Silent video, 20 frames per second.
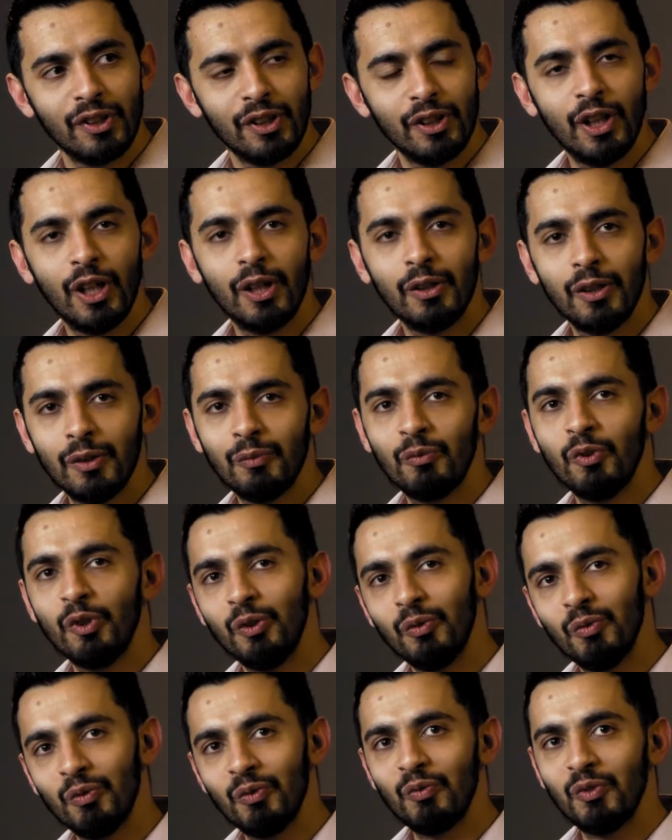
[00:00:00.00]

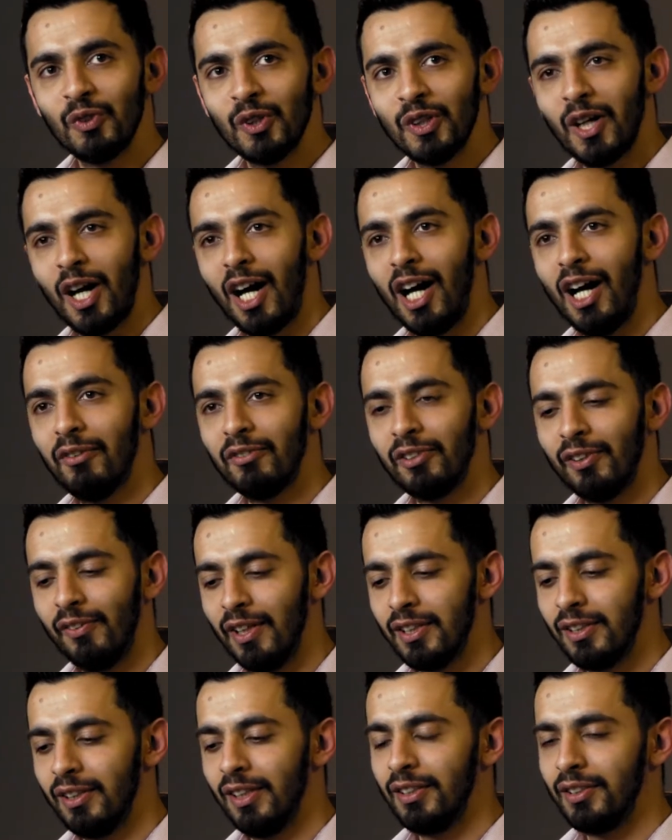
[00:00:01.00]
No, after
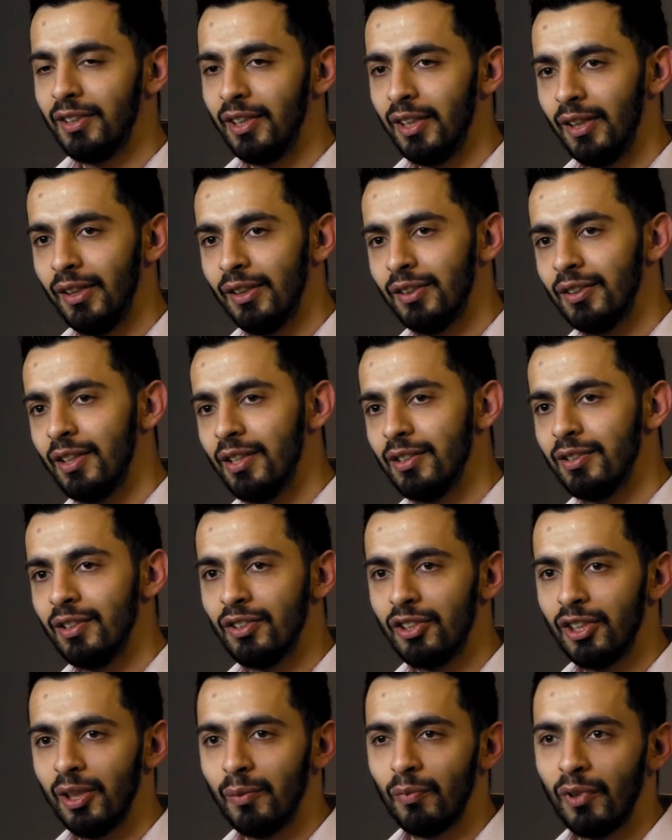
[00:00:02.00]
residency, the
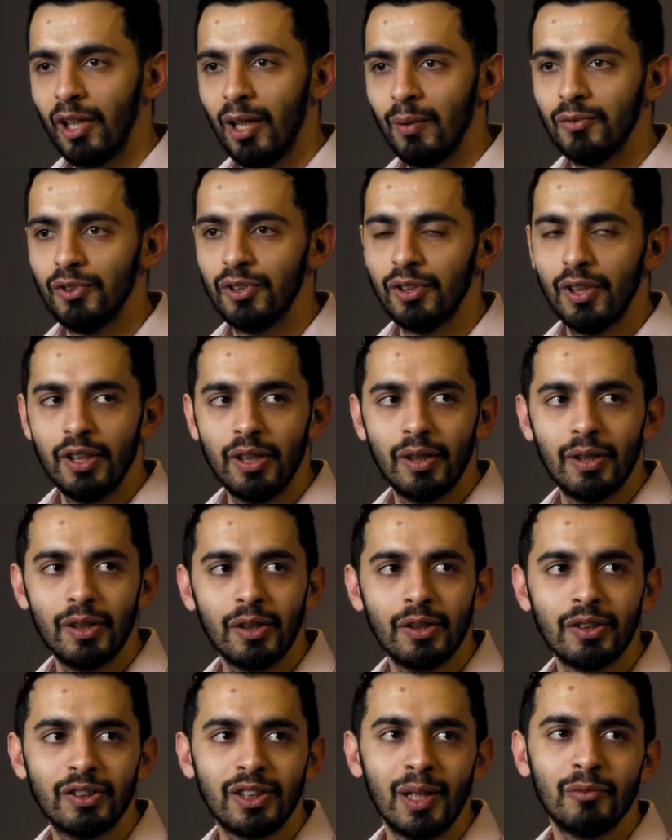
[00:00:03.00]
citizenship comes
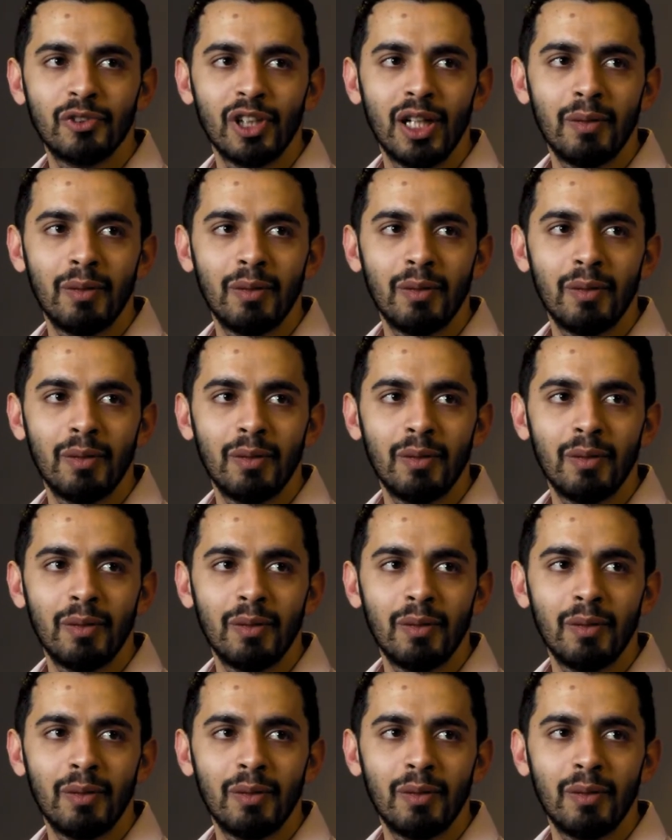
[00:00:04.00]
sometime